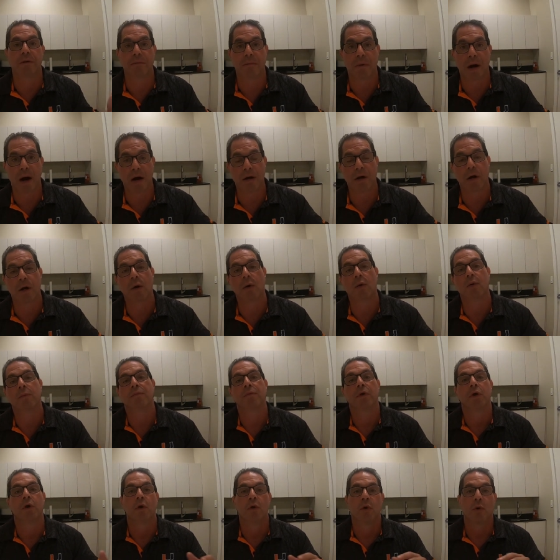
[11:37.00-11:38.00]

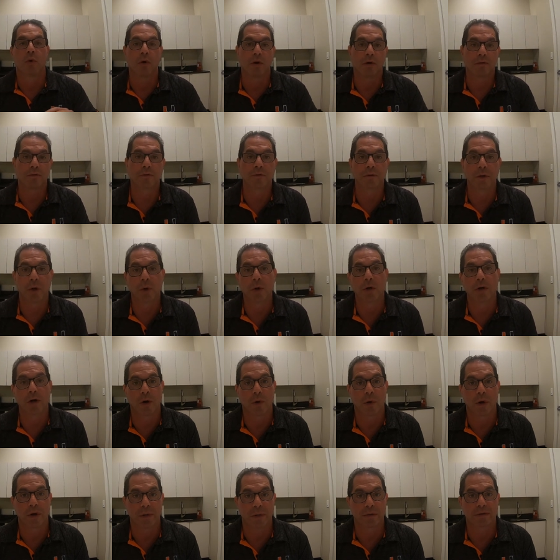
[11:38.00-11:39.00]
mono or
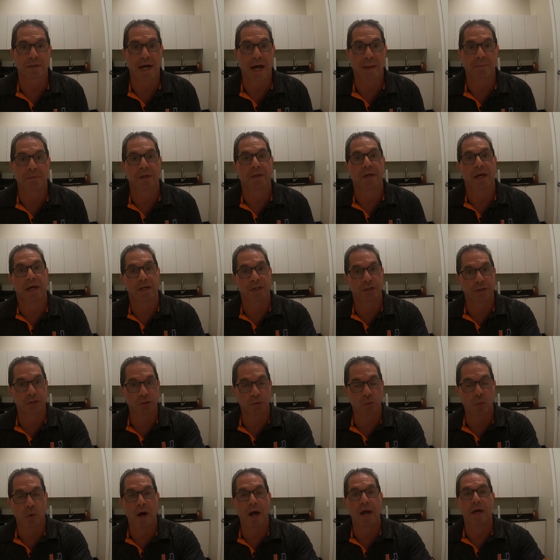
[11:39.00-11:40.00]
fluoro in those
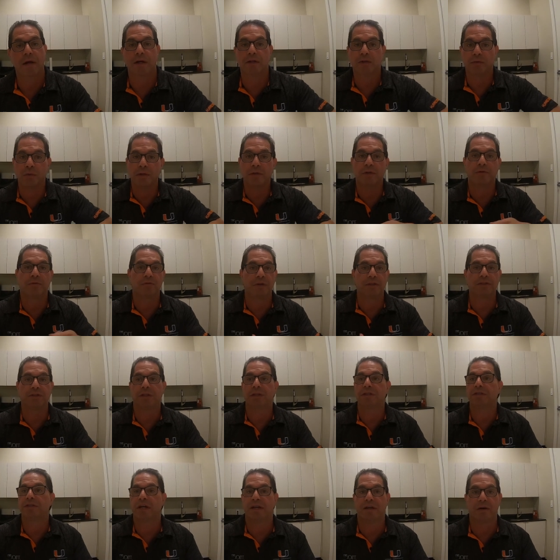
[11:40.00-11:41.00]
applications. Why? Because when you're
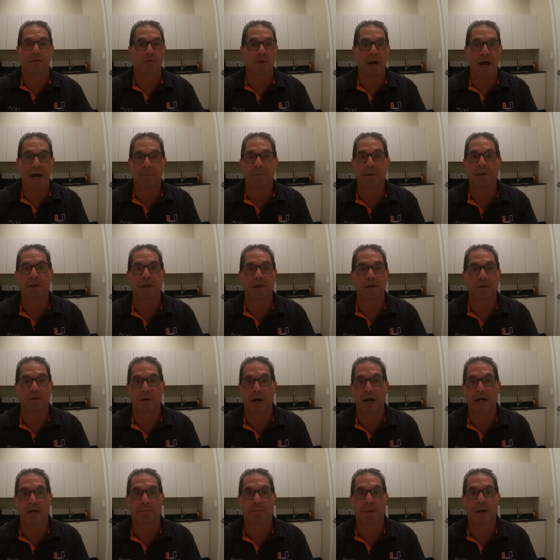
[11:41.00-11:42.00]
fishing, say, a Rapala
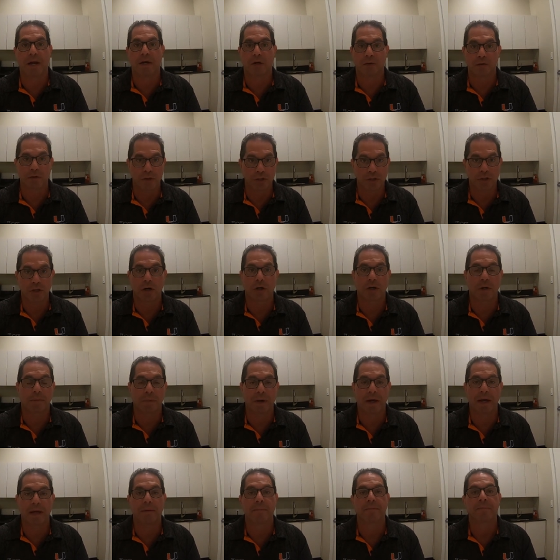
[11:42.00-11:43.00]
crankbait or a
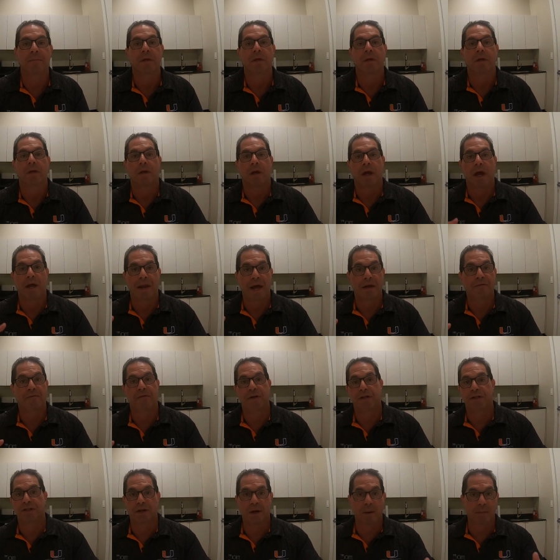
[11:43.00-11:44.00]
jerkbait, and that
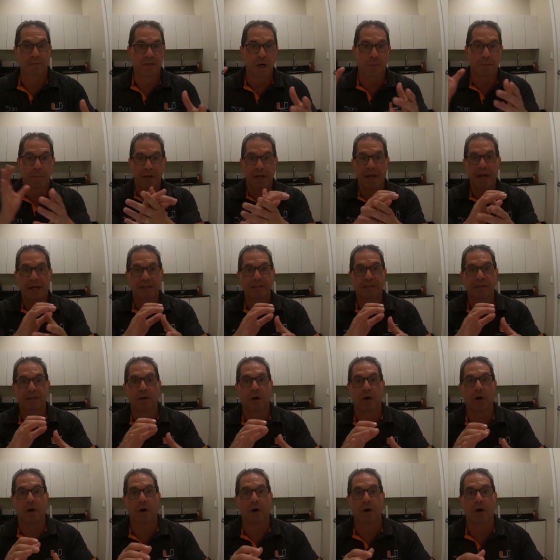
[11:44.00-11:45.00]
fish comes up and hits it
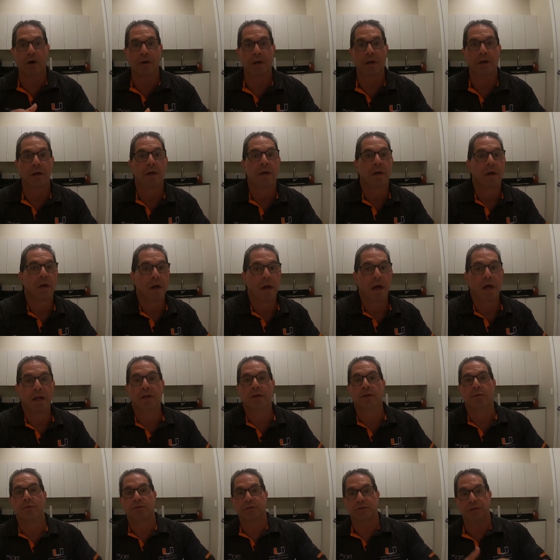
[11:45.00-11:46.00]
hard,
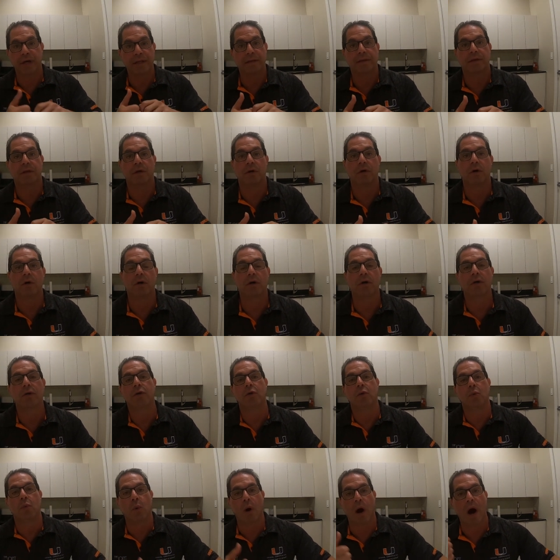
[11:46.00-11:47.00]
and you set the hook,
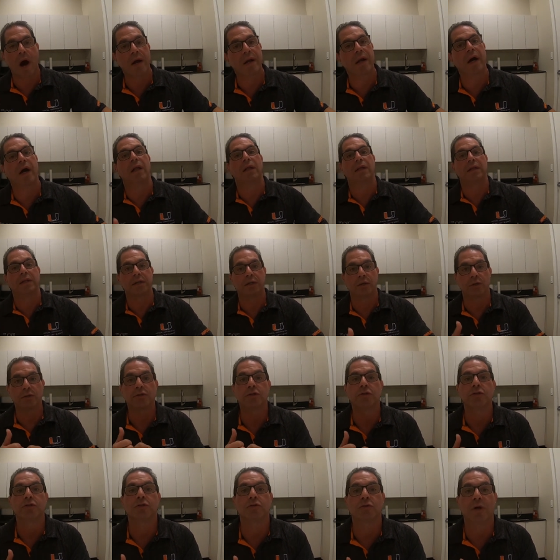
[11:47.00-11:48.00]
you want a little
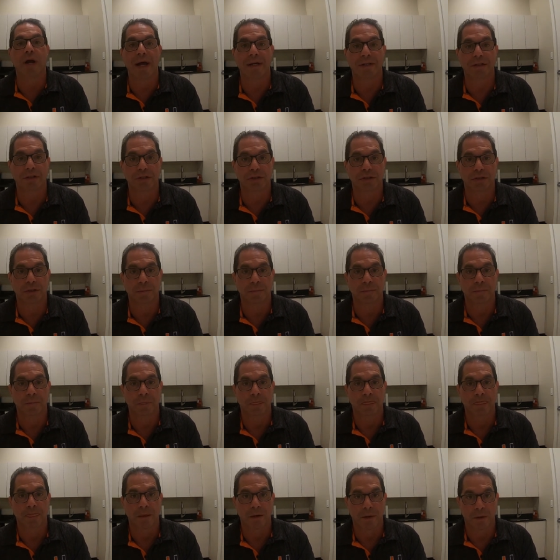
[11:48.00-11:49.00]
stretch,
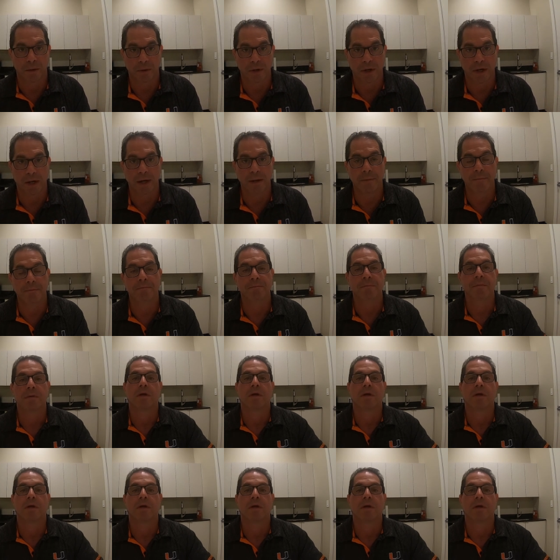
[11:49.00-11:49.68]
okay?